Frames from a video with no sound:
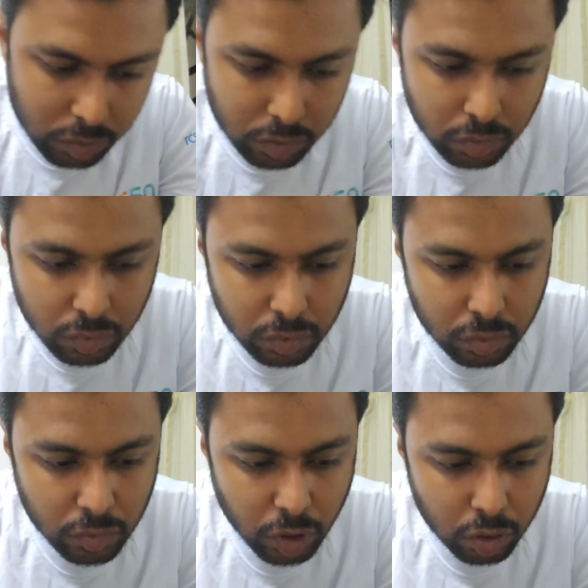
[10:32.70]
Oh,
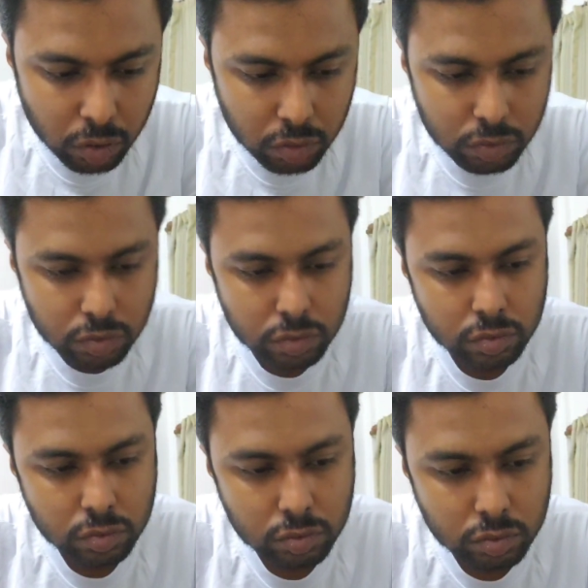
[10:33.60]

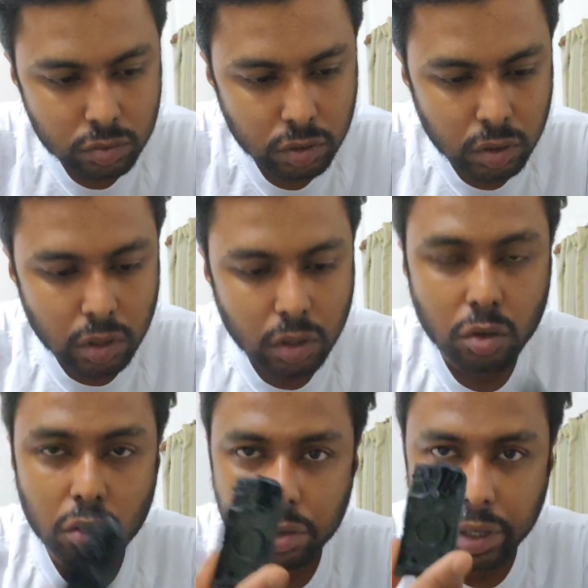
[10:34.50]
oh okay,
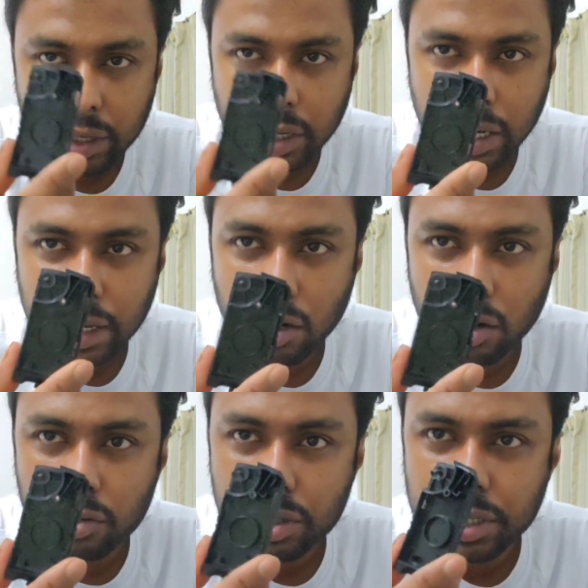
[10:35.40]
I already have a
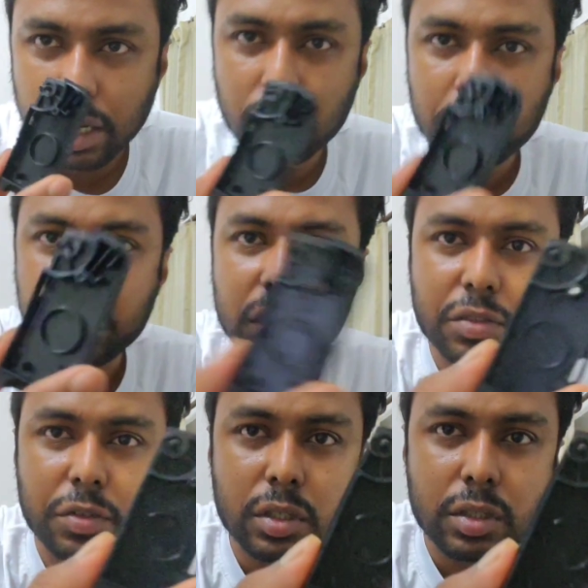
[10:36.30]
place for the
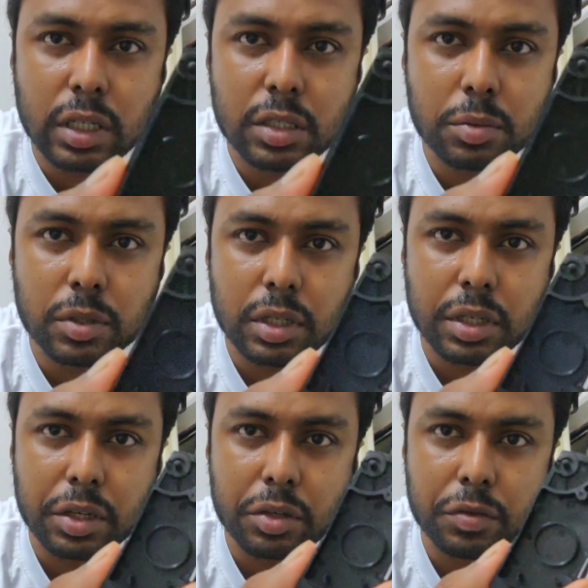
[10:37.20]
transponder key over here,
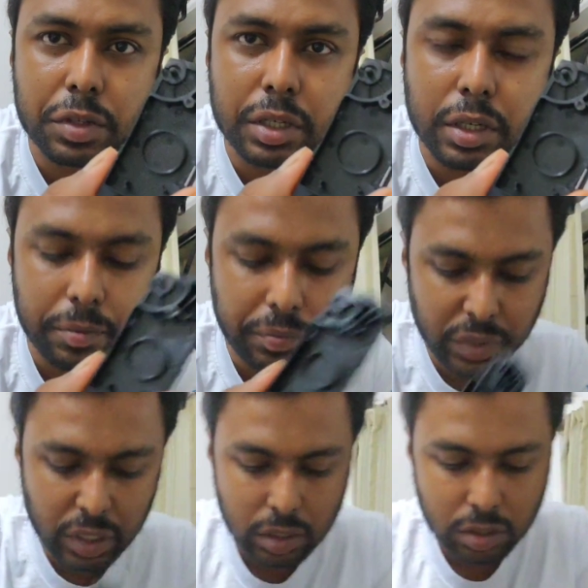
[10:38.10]
so I'll
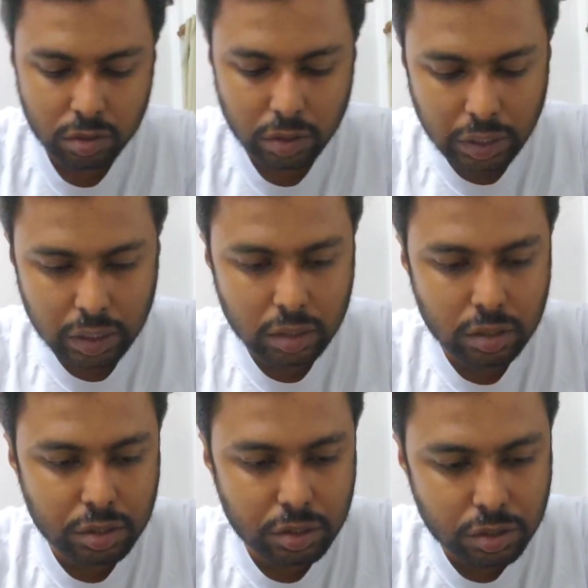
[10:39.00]
just go
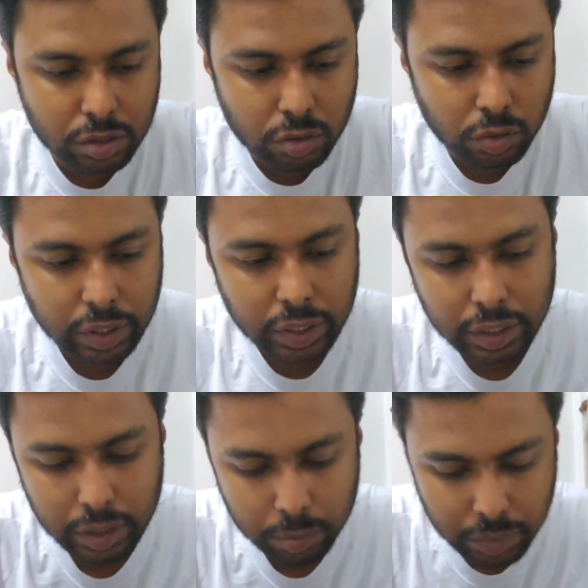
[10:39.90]
ahead and place
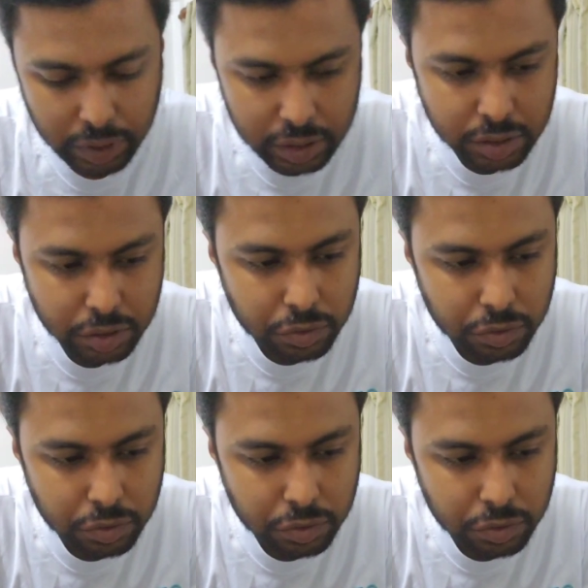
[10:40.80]
it over here.